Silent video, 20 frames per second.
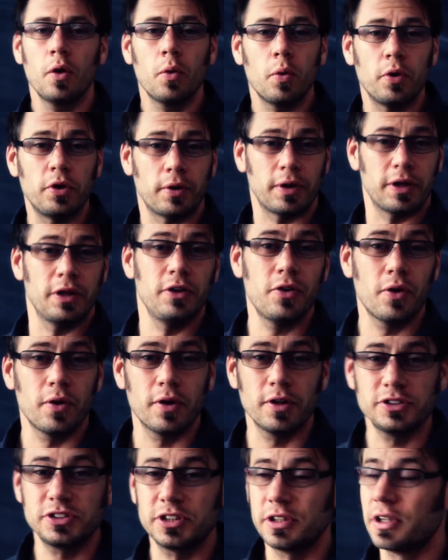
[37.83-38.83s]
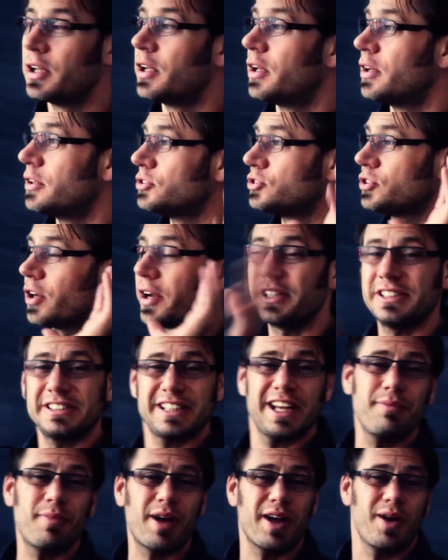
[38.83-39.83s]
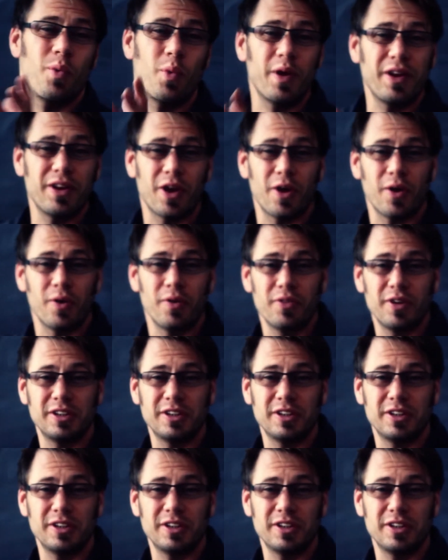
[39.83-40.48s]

When you're indoors, try to stand by a window.